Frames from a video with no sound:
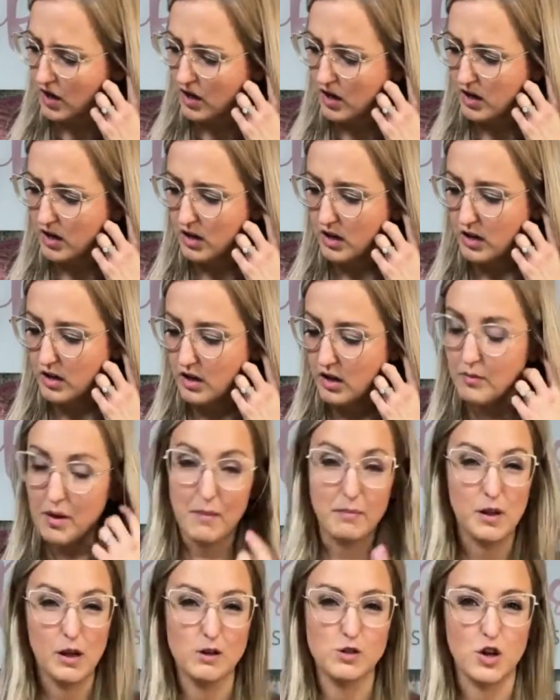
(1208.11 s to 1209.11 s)
my blow
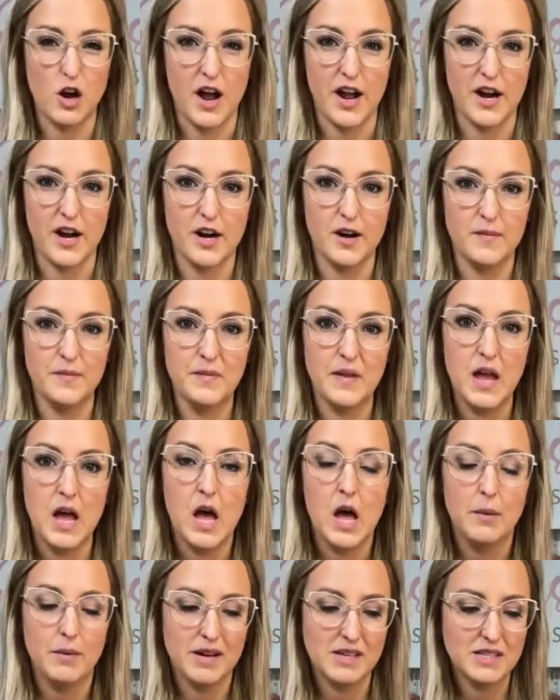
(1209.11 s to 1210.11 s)
dryer because
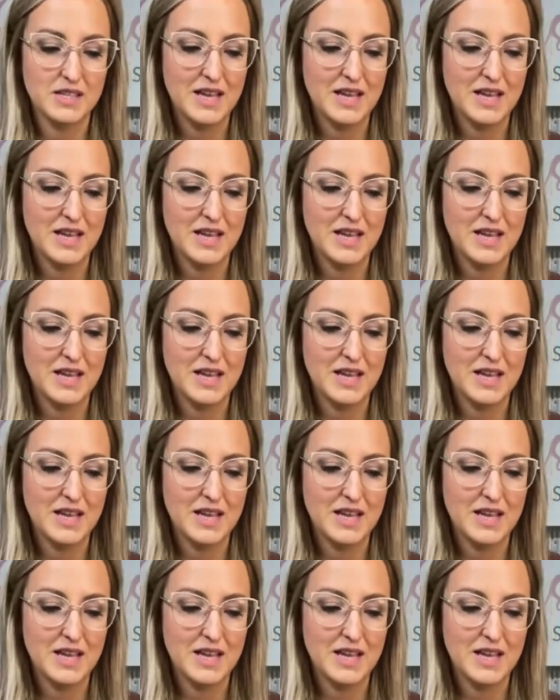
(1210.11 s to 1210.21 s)
this,